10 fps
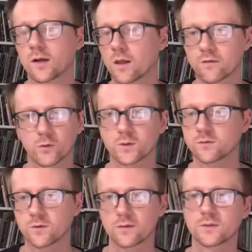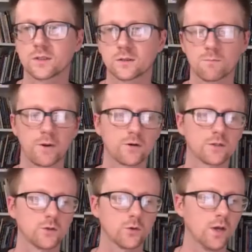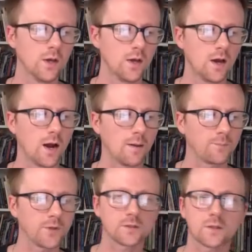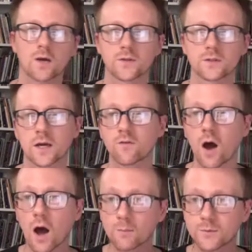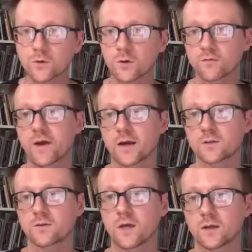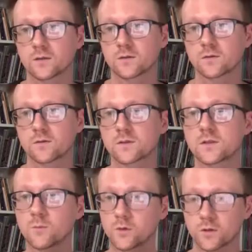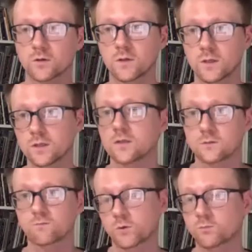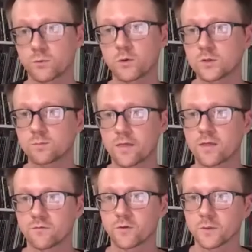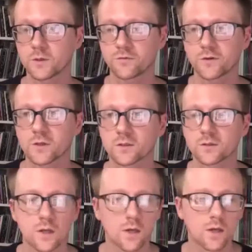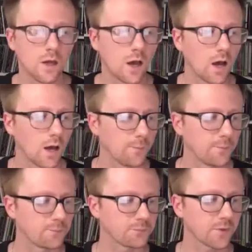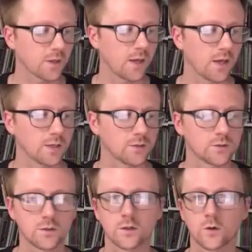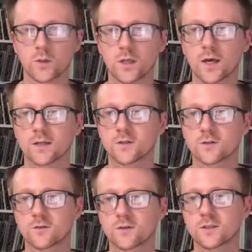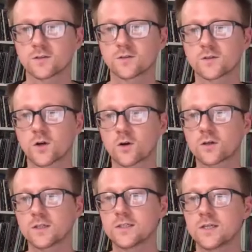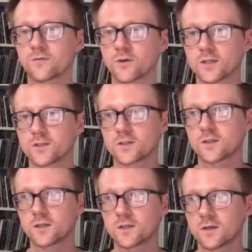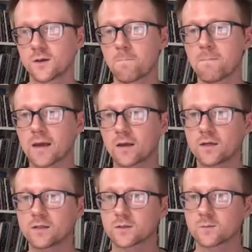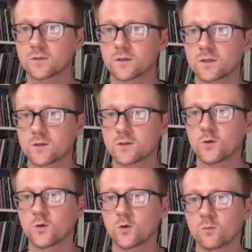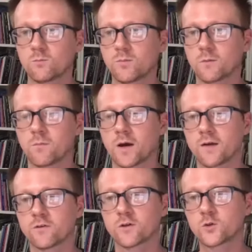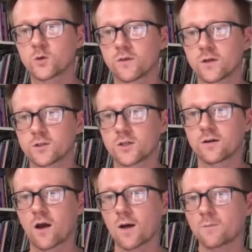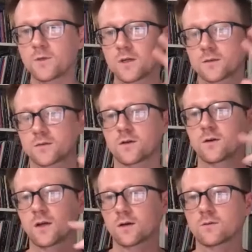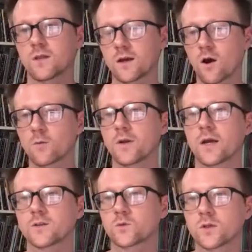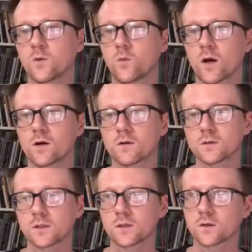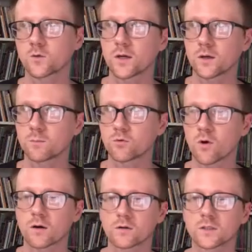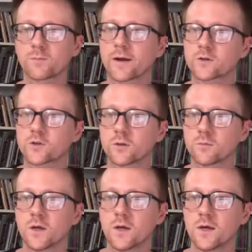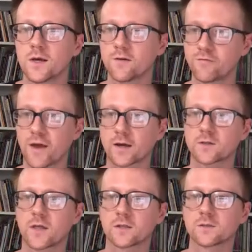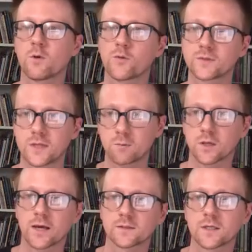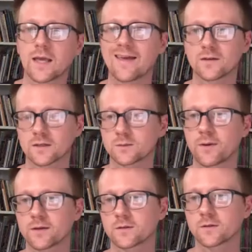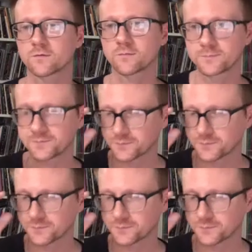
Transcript: A lot of folks have I've seen compare it to. It's got this kind of optical effect that is similar. It is produced by thin film interference. And we get these starkly different mechanisms in the two, but by virtue of their shared optics, they're gonna like harmonize really well to create a broader spectrum effect that is both stabilizing and expansive.